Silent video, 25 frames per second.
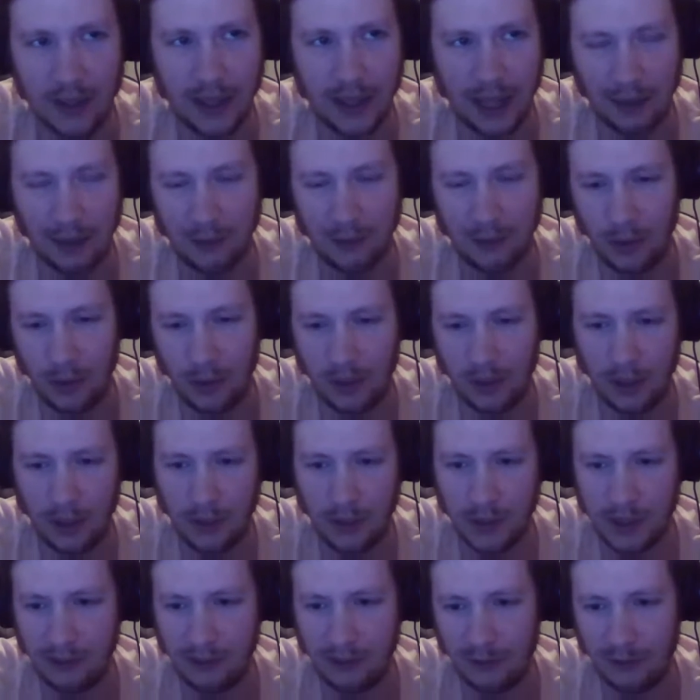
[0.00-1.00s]
Calvin Ridley
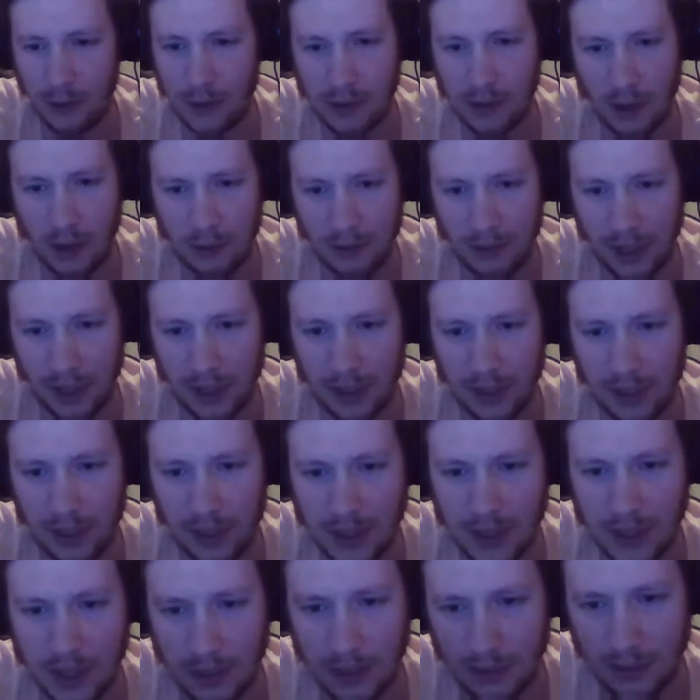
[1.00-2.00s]
was a first-round pick
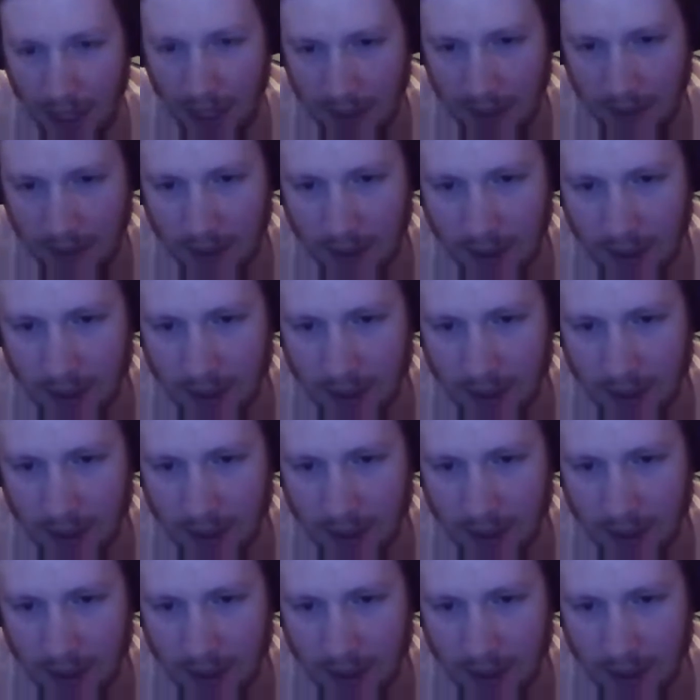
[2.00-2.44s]
last year, right?